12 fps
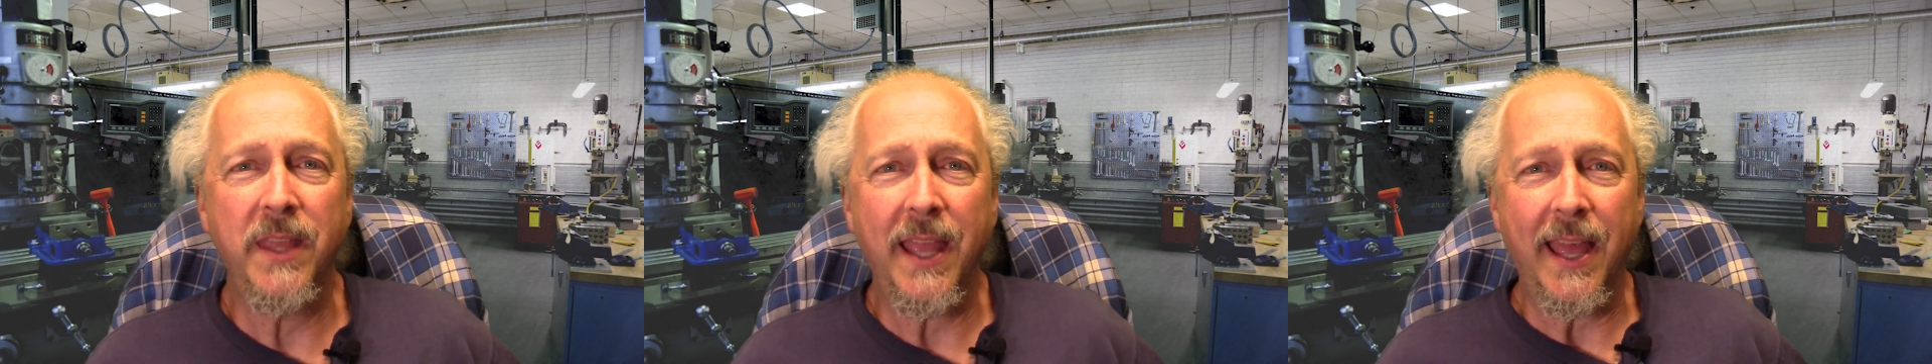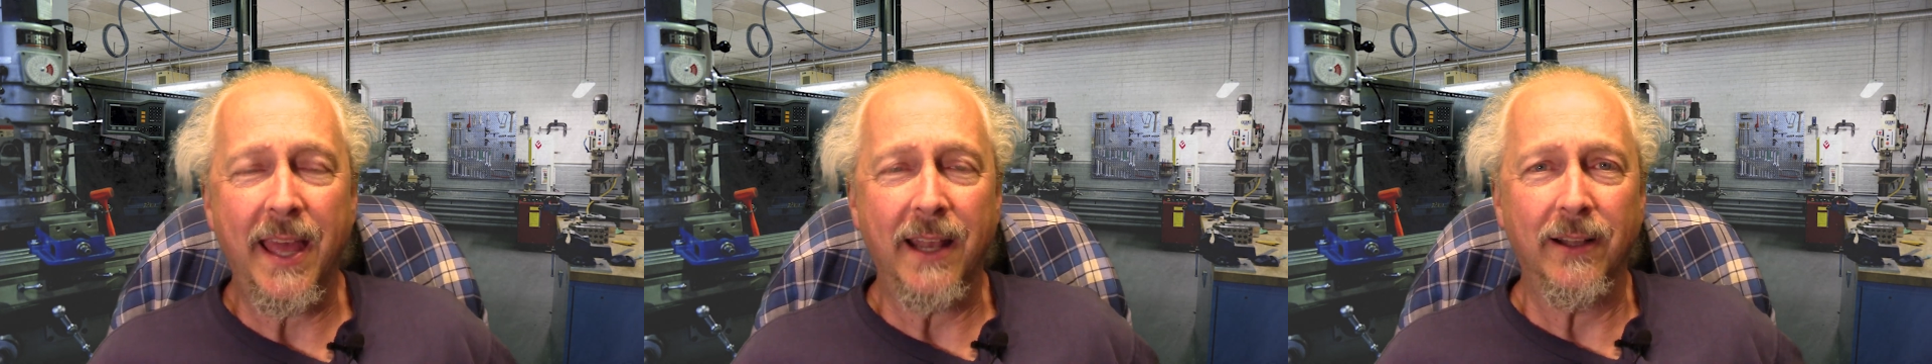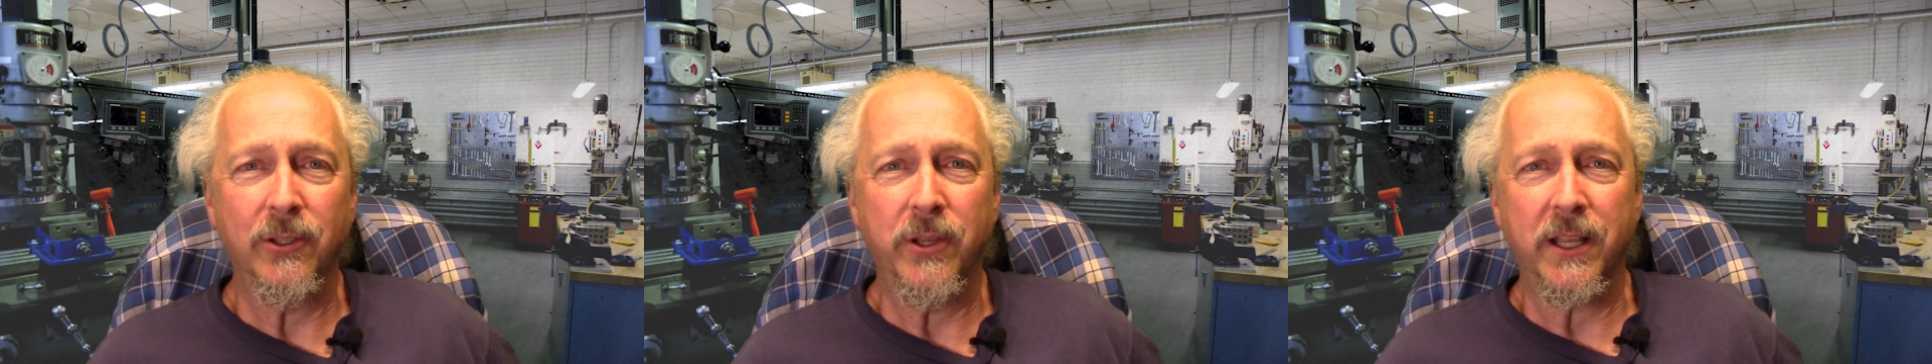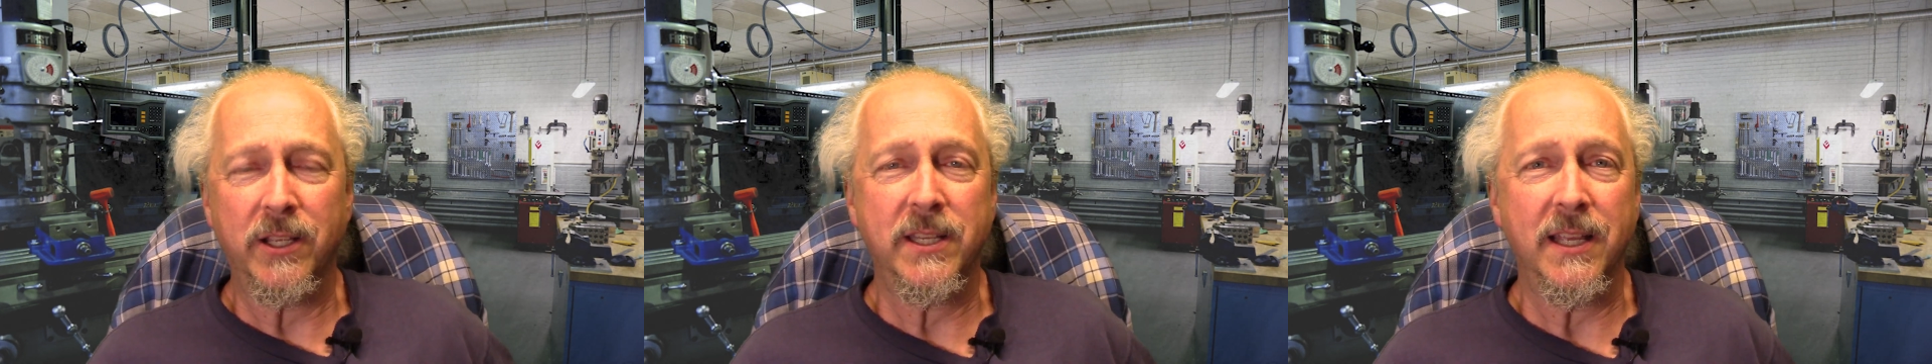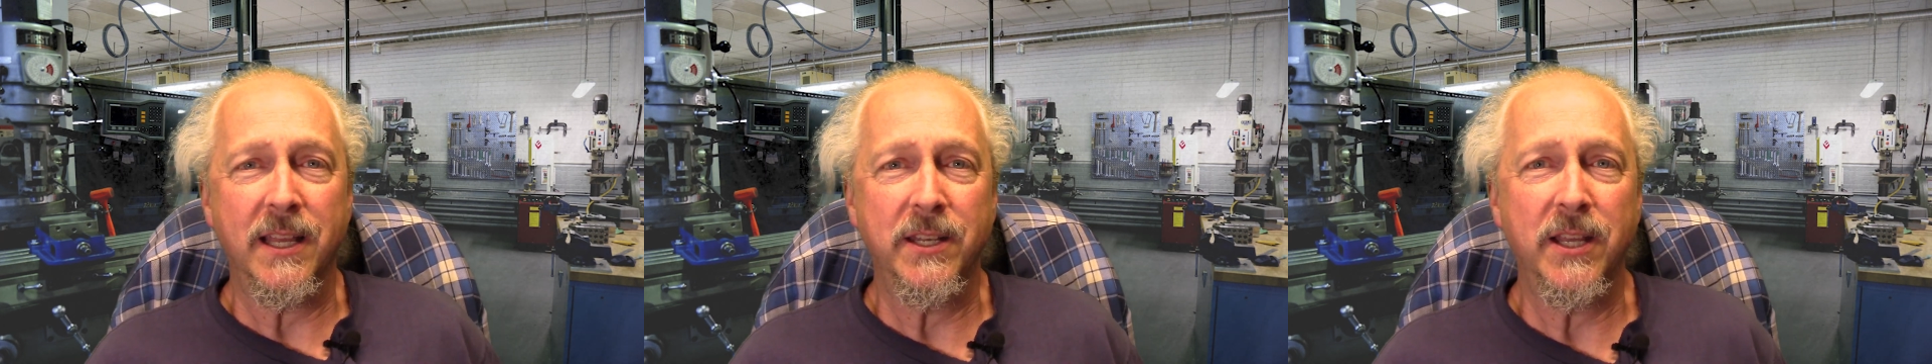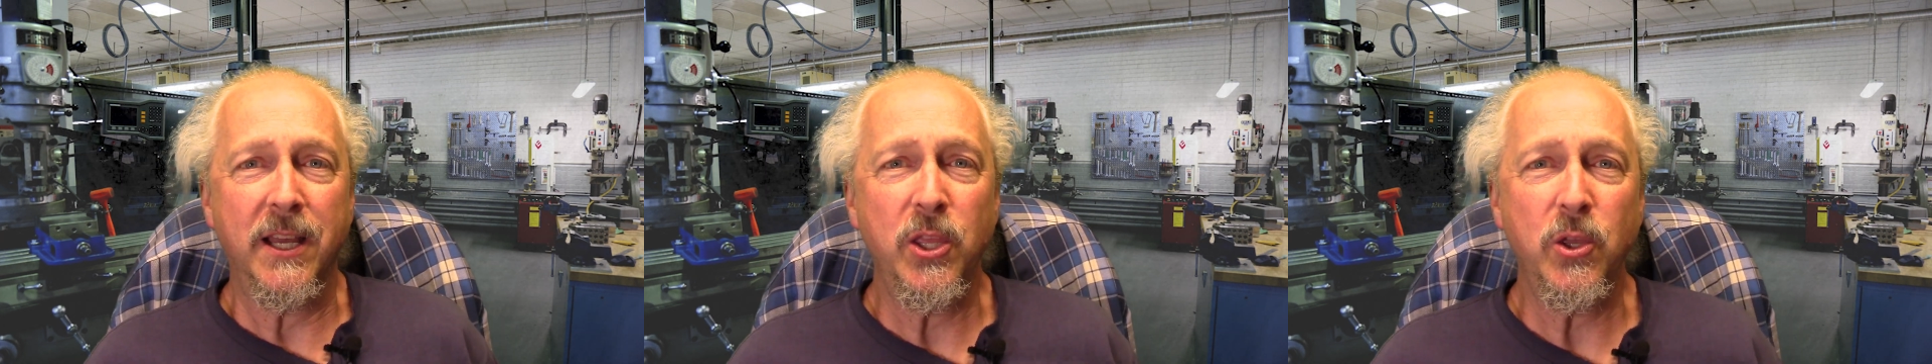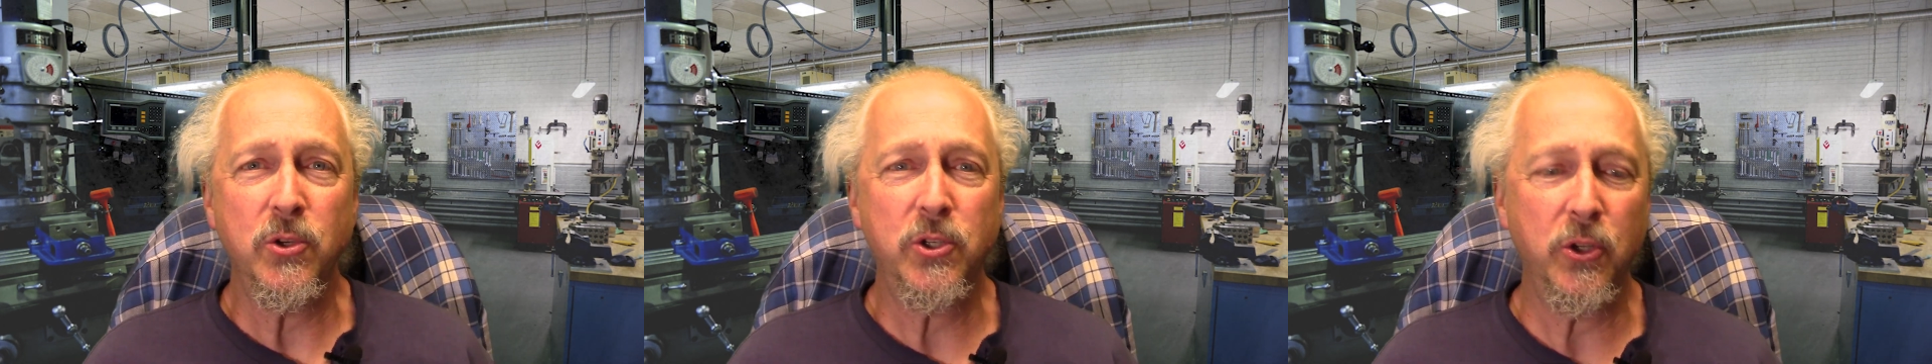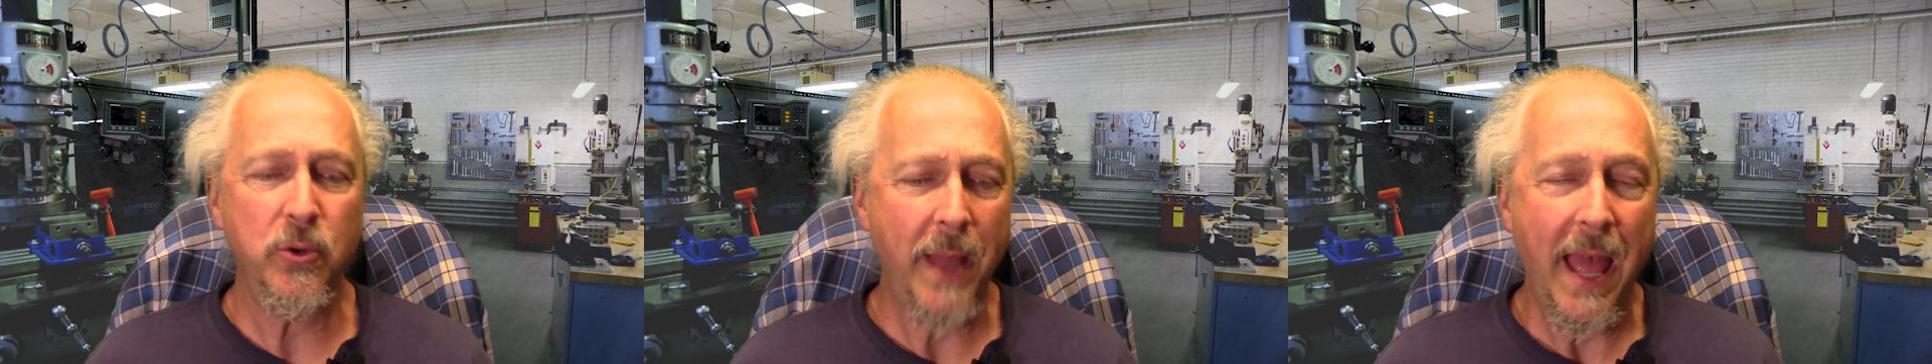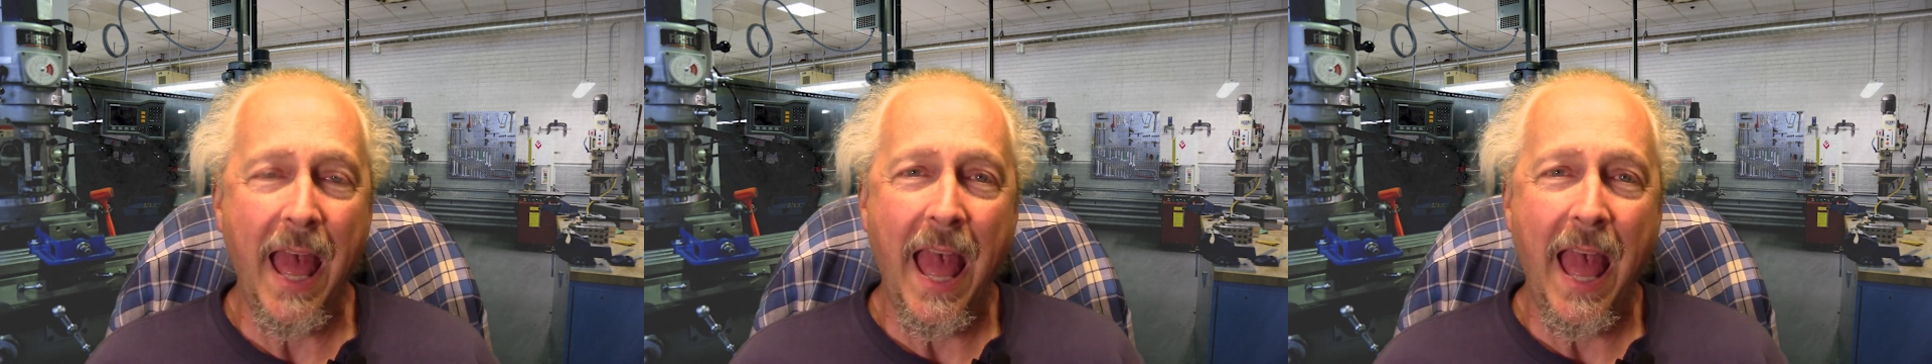the analytics on uh, YouTube.